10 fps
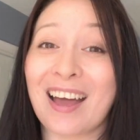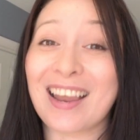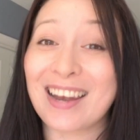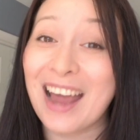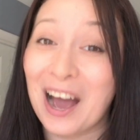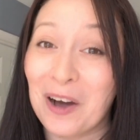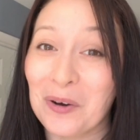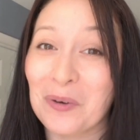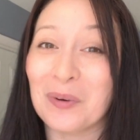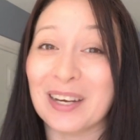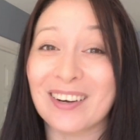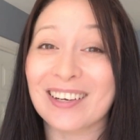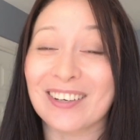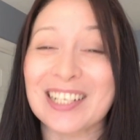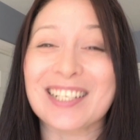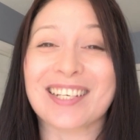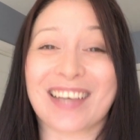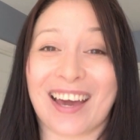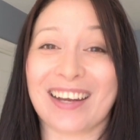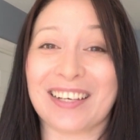Now, we're going to
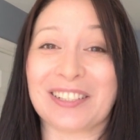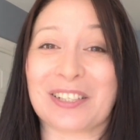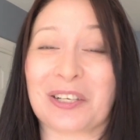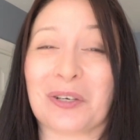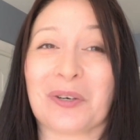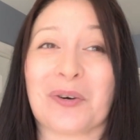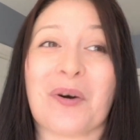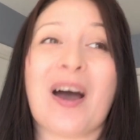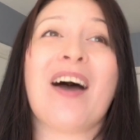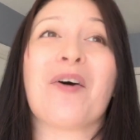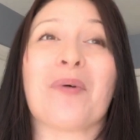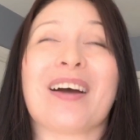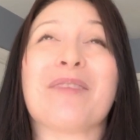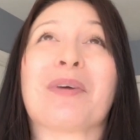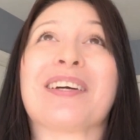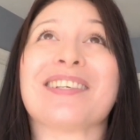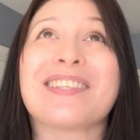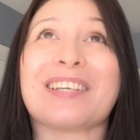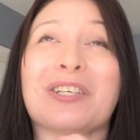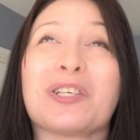get into what brings
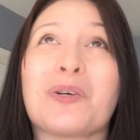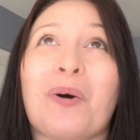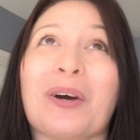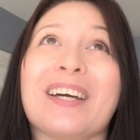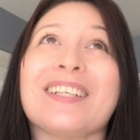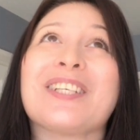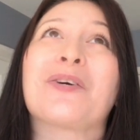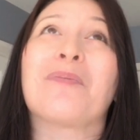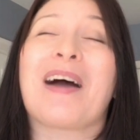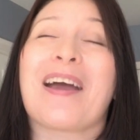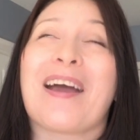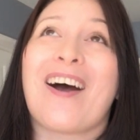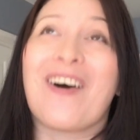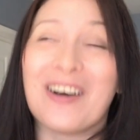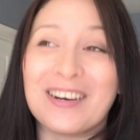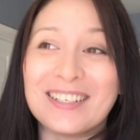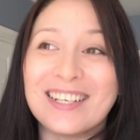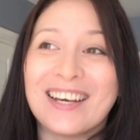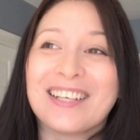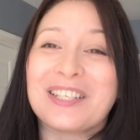joy to my heart
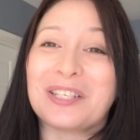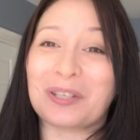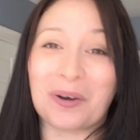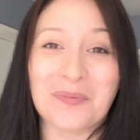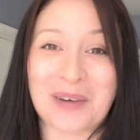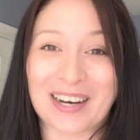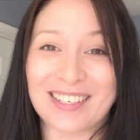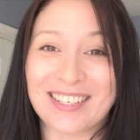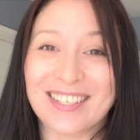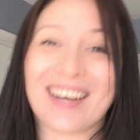so much.